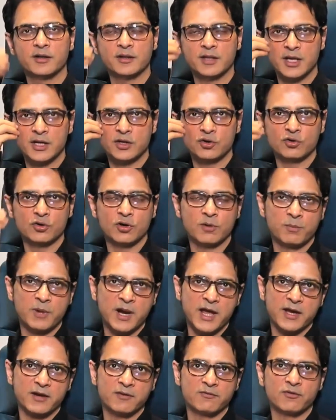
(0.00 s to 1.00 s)
then you
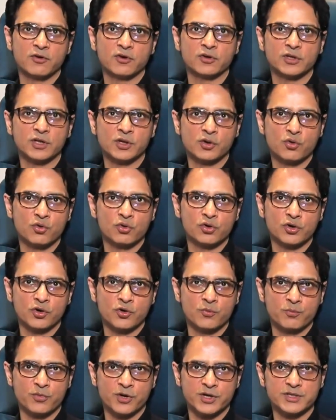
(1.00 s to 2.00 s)
apply for the cold
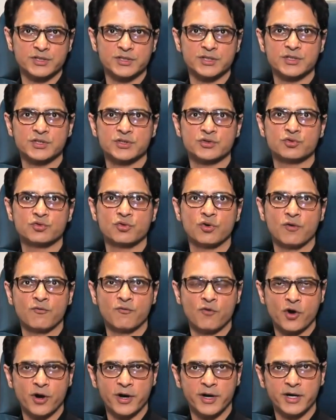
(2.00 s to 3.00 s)
compresses to
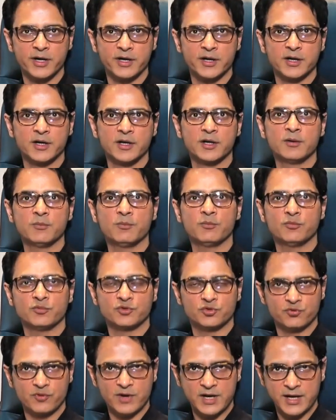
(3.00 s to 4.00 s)
avoid
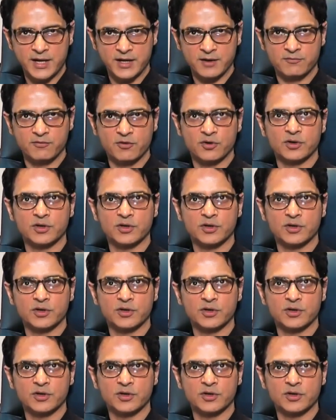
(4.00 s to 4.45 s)
swelling.